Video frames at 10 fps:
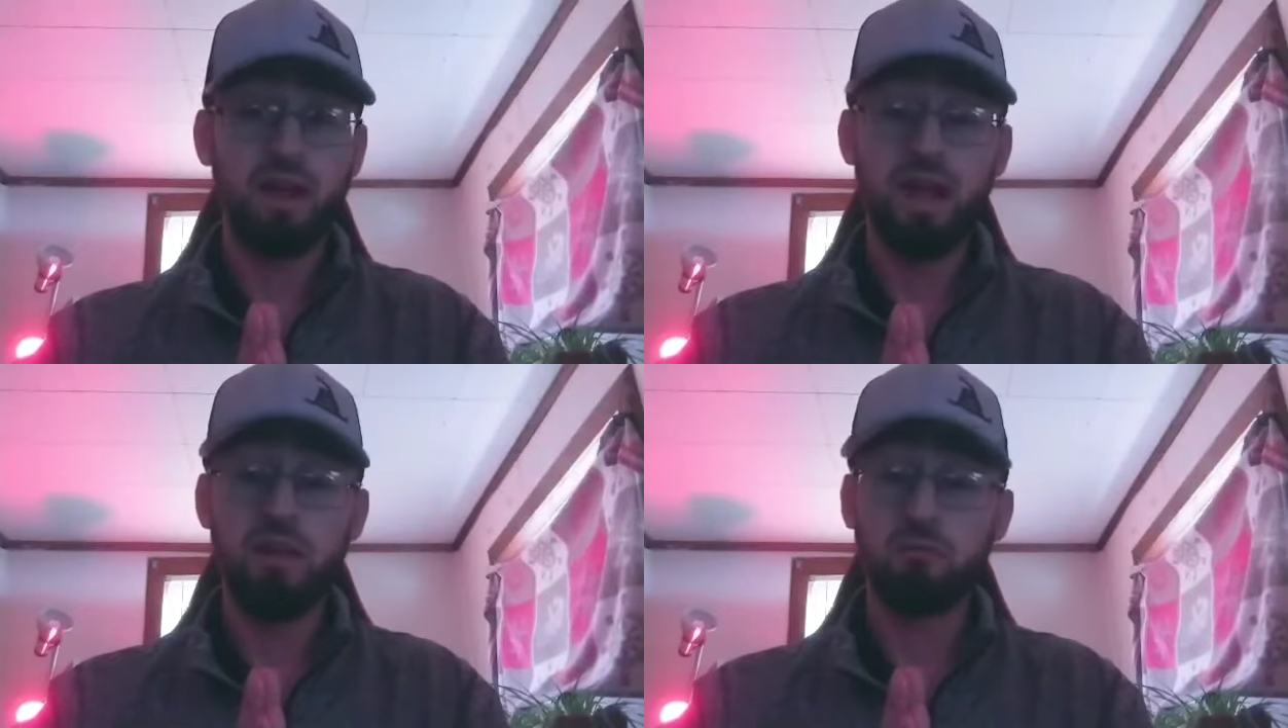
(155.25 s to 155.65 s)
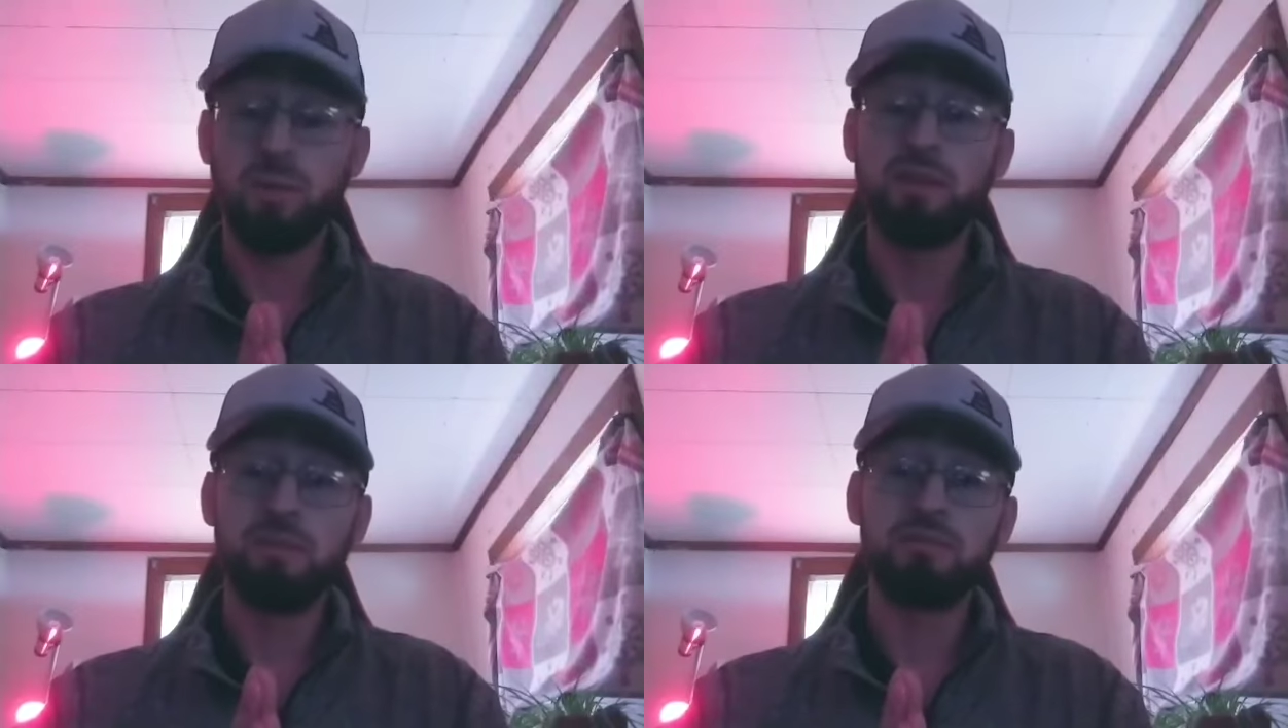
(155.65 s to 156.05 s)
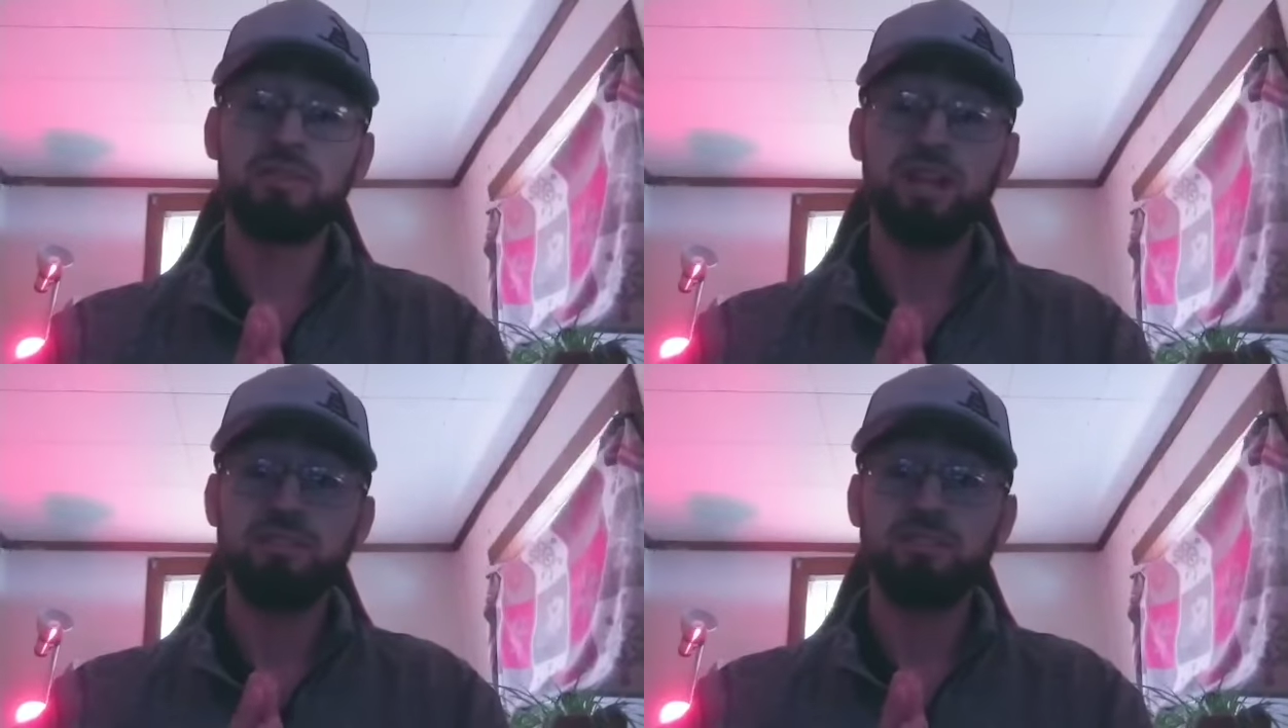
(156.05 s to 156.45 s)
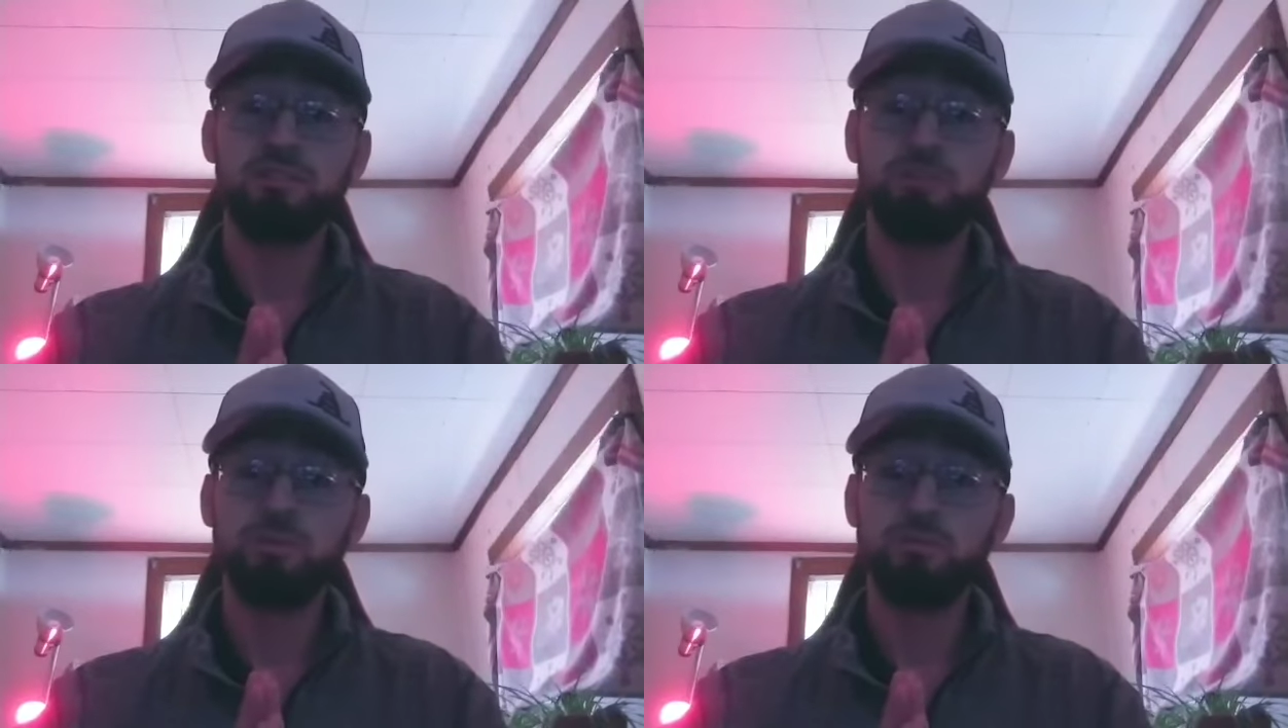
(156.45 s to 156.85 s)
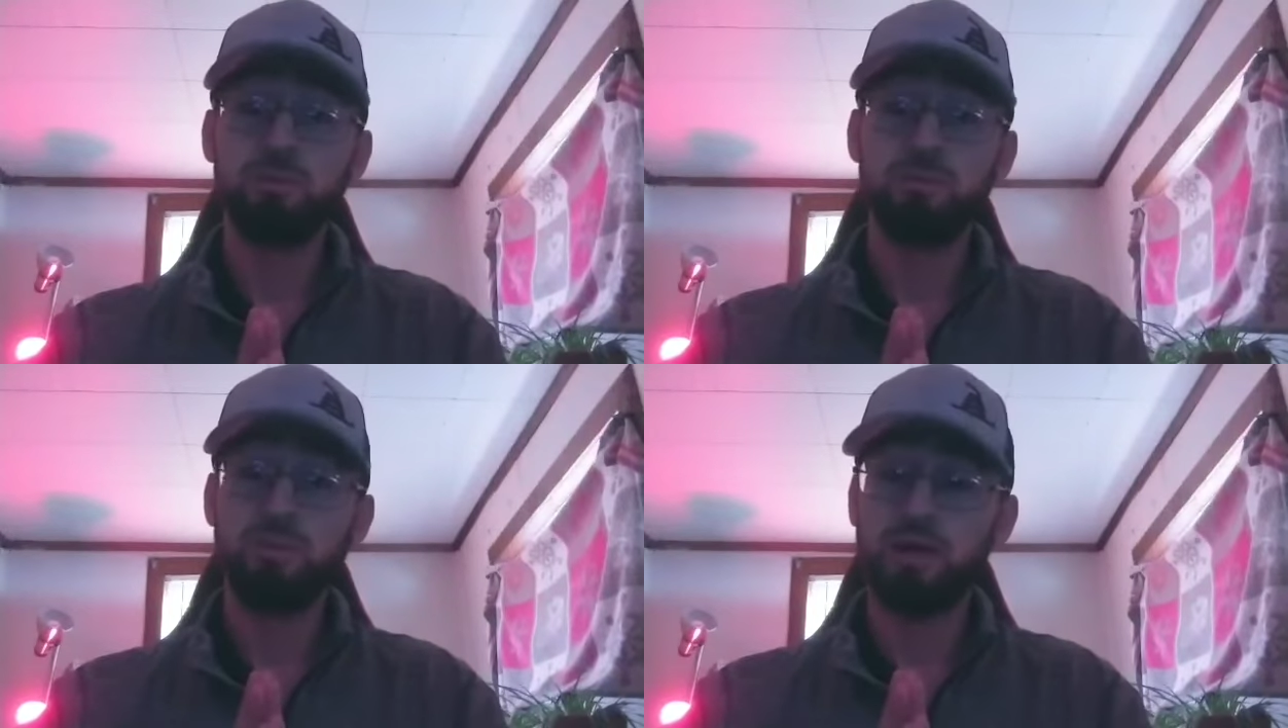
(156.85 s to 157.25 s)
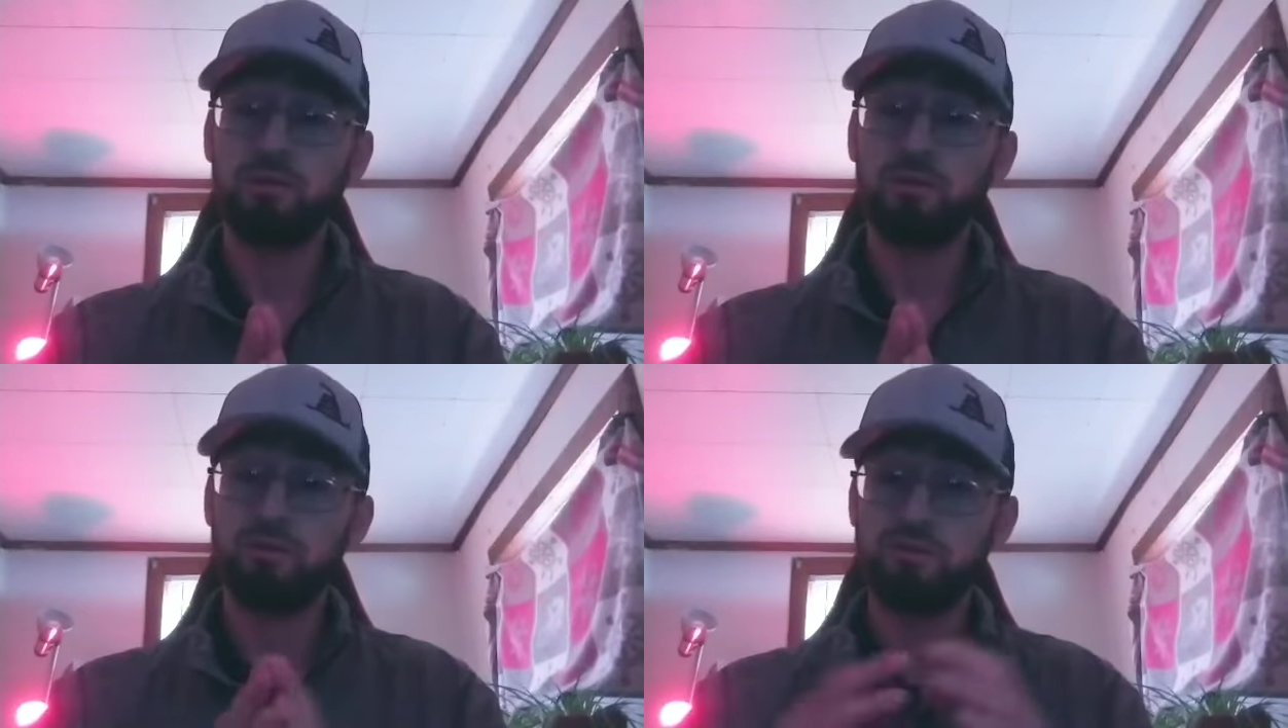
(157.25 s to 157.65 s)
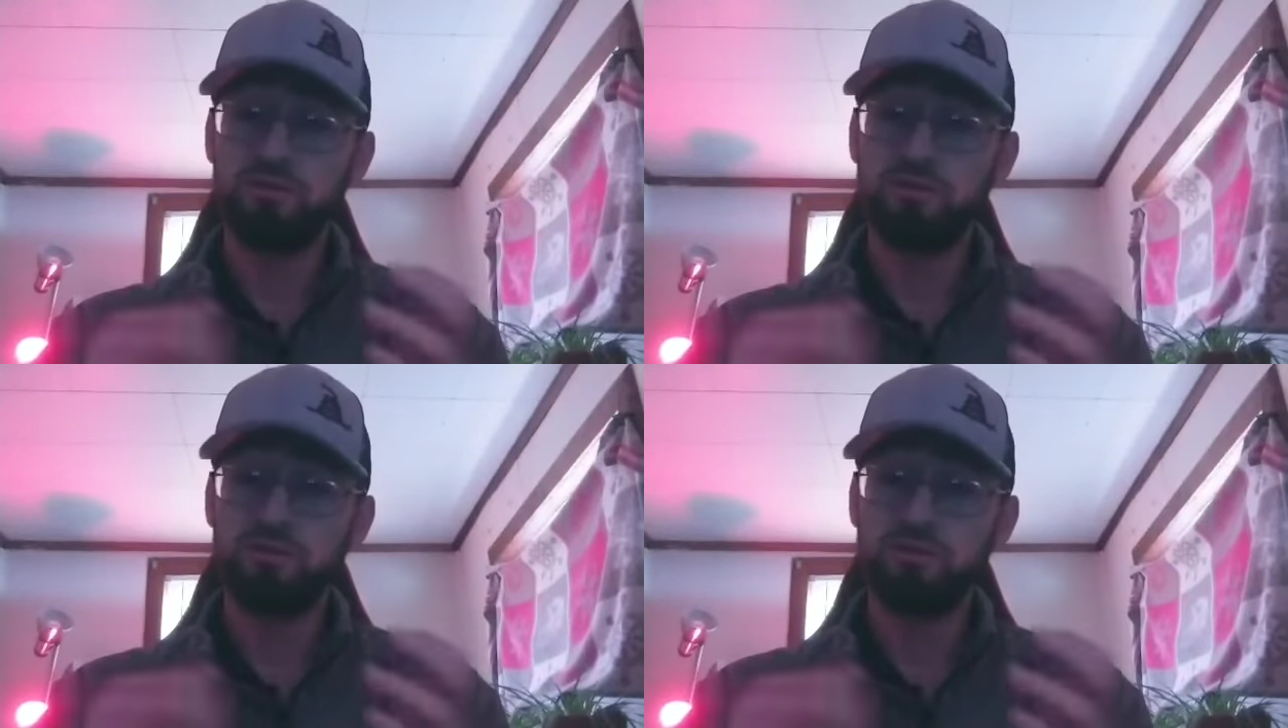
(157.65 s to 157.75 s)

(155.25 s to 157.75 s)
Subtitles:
It reminded me of a classic YouTube poop. I don't know if